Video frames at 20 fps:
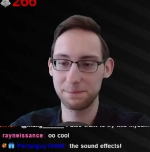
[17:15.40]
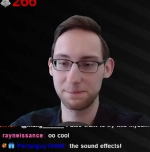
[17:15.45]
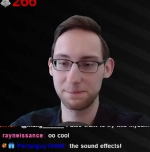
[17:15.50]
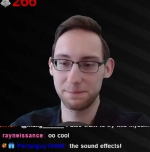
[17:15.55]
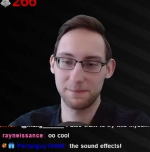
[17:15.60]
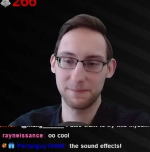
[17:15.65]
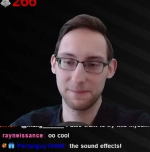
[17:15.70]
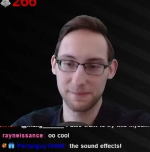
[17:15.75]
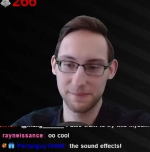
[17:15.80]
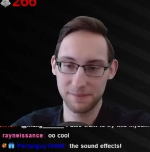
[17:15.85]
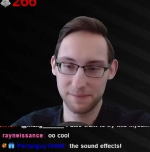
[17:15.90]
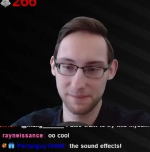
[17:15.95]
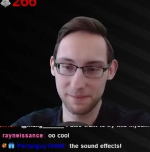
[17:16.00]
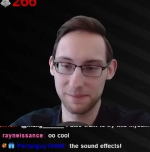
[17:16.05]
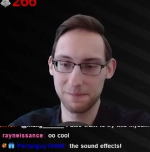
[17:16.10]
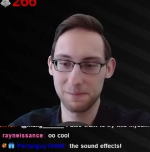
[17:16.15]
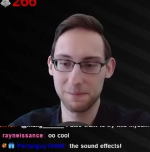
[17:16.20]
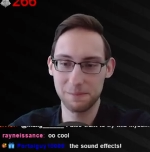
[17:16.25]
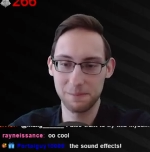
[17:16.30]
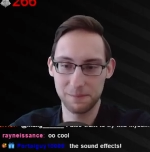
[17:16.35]

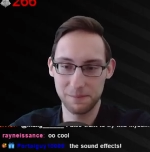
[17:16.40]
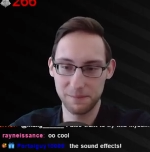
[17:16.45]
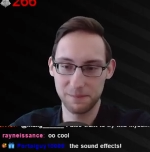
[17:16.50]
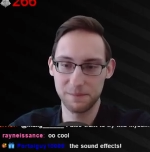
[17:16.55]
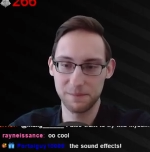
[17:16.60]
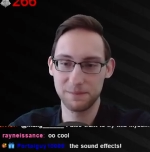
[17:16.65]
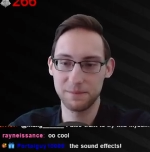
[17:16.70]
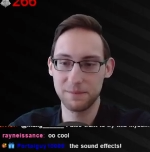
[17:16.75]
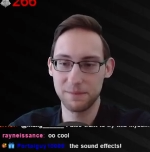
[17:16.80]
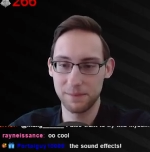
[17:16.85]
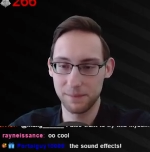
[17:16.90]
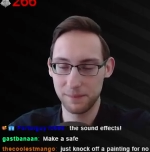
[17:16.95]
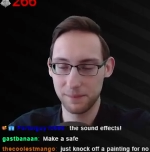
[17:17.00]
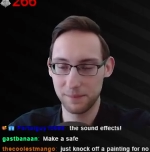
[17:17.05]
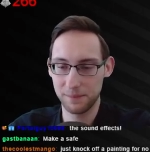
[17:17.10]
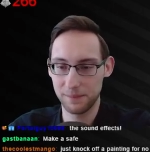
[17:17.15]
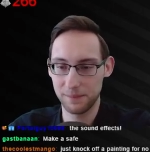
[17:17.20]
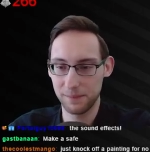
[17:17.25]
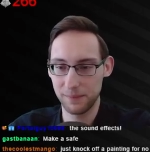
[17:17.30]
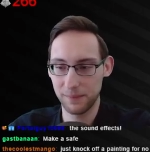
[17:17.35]

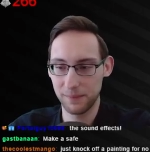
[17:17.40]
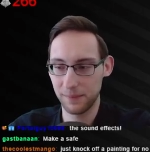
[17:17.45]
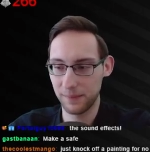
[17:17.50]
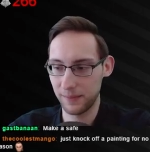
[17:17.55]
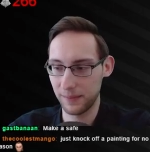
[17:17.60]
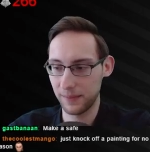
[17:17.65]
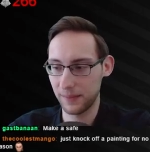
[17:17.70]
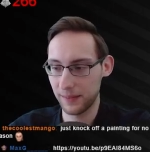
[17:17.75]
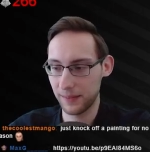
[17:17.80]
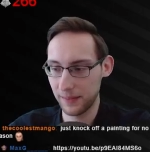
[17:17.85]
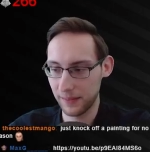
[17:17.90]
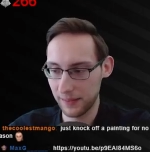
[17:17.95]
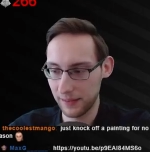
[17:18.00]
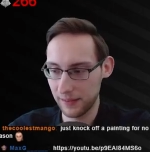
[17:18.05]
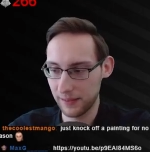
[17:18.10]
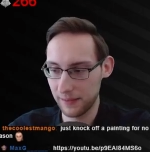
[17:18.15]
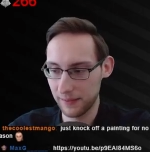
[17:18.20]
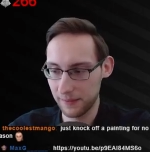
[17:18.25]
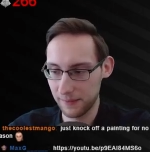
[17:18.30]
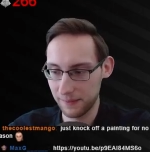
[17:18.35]

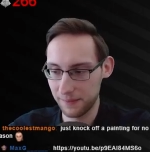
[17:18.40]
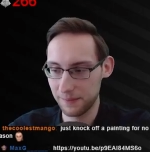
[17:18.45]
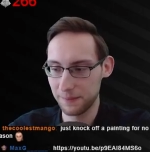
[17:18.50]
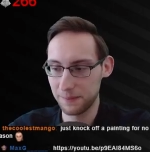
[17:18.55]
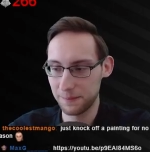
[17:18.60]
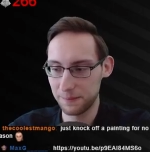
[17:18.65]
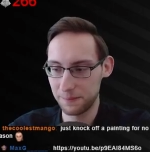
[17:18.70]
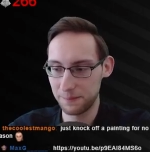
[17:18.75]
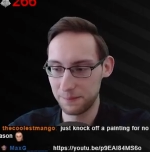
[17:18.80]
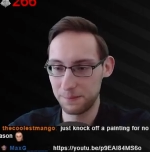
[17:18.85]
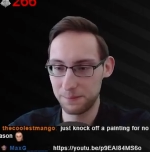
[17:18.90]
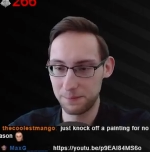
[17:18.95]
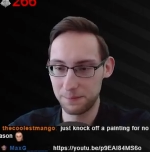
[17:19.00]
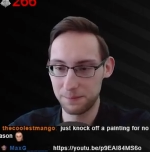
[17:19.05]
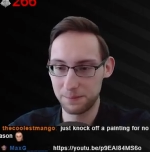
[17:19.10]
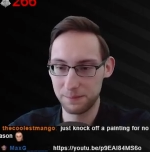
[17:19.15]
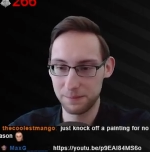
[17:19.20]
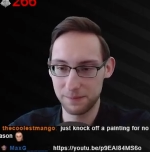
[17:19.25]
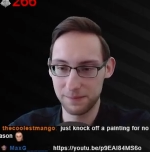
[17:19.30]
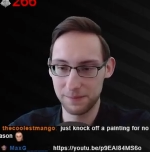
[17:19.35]

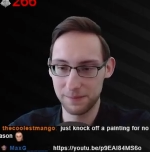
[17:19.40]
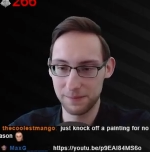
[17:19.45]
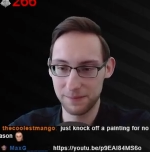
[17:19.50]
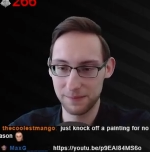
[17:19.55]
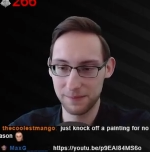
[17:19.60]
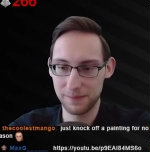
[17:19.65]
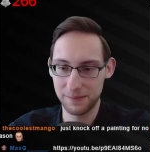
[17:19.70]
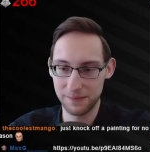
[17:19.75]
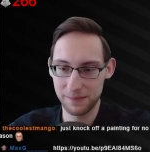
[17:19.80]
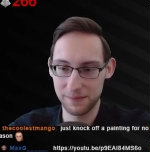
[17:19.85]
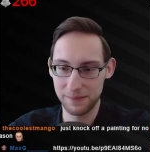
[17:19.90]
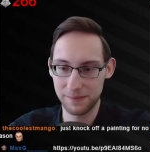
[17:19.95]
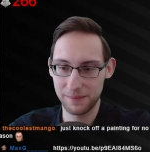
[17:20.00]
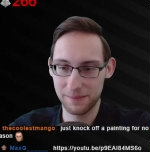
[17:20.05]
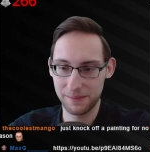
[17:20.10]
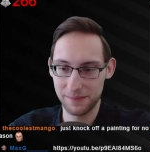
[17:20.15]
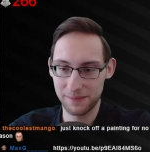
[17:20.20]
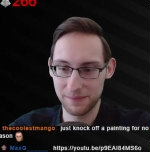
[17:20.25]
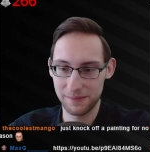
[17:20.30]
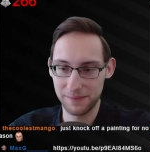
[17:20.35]

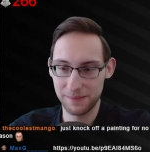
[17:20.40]
Nobody speaks.